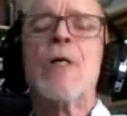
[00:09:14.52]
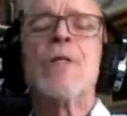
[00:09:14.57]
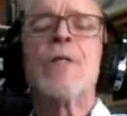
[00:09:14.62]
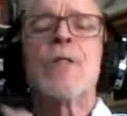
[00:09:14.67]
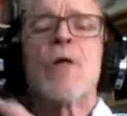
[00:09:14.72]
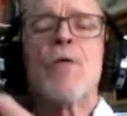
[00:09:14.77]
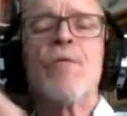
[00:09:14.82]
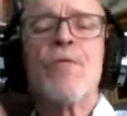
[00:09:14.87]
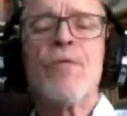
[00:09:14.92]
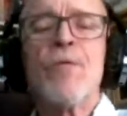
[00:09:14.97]
to
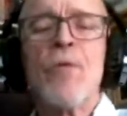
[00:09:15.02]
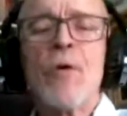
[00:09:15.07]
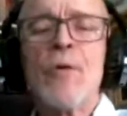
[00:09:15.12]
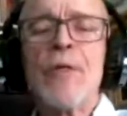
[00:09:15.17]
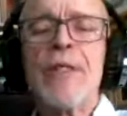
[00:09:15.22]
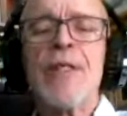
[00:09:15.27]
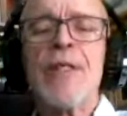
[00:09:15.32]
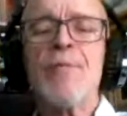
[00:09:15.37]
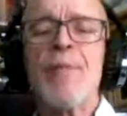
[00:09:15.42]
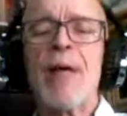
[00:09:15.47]
go
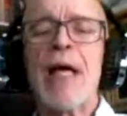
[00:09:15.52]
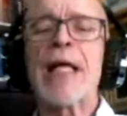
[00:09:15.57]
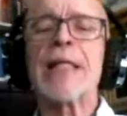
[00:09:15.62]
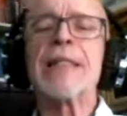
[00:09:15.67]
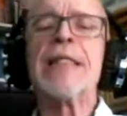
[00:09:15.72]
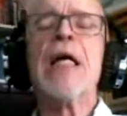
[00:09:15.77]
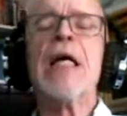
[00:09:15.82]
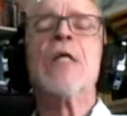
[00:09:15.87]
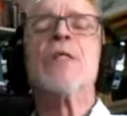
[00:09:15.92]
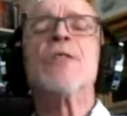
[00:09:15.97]
forward and back,
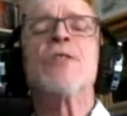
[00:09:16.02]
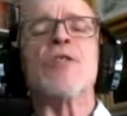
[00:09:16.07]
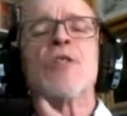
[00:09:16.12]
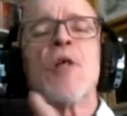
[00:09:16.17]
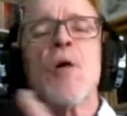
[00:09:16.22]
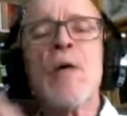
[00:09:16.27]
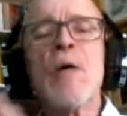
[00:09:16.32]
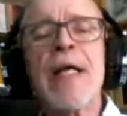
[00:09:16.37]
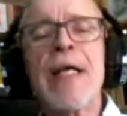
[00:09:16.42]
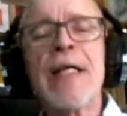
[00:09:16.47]
to
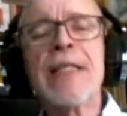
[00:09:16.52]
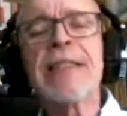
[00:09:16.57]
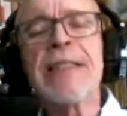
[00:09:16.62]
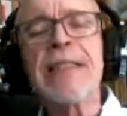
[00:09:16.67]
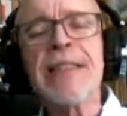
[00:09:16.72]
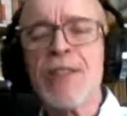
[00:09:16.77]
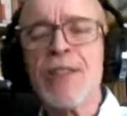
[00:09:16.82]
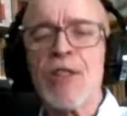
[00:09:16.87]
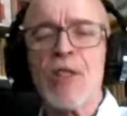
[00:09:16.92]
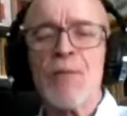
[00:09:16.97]
go ahead
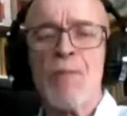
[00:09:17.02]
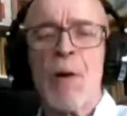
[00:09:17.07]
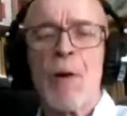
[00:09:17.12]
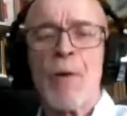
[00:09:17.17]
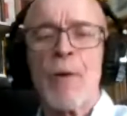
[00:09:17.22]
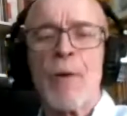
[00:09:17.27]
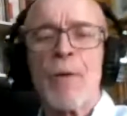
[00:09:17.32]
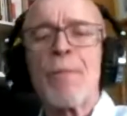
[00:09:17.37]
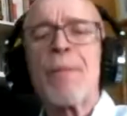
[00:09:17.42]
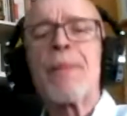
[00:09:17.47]
into
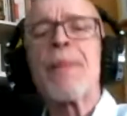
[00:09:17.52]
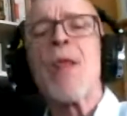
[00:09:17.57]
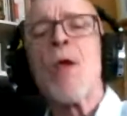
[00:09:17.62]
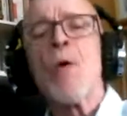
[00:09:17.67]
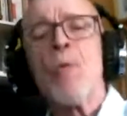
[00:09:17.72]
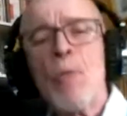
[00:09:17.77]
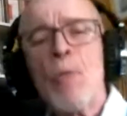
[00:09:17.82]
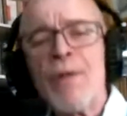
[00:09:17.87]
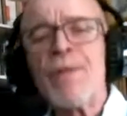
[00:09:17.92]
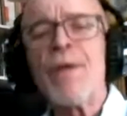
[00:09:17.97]
tomorrow
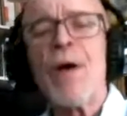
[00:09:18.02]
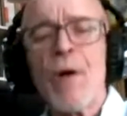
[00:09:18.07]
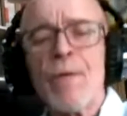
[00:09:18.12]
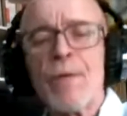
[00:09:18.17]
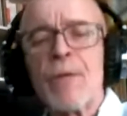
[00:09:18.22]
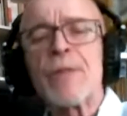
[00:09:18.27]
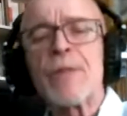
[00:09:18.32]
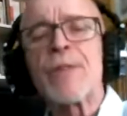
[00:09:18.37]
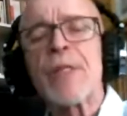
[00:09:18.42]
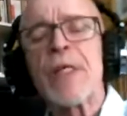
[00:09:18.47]
with
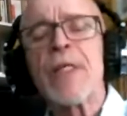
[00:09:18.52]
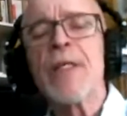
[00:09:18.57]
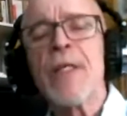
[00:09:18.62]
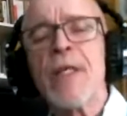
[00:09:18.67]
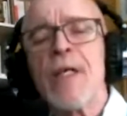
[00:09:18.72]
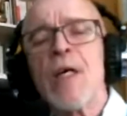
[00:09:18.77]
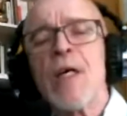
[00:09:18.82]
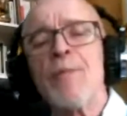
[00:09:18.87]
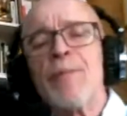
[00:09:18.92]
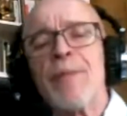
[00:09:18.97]
others
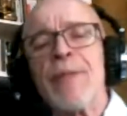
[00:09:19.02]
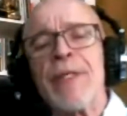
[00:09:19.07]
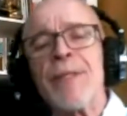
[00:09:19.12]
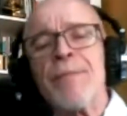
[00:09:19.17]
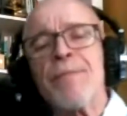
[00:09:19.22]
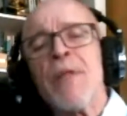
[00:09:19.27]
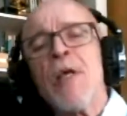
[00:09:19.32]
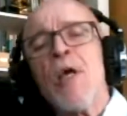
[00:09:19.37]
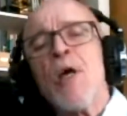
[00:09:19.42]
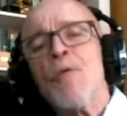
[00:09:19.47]
in company.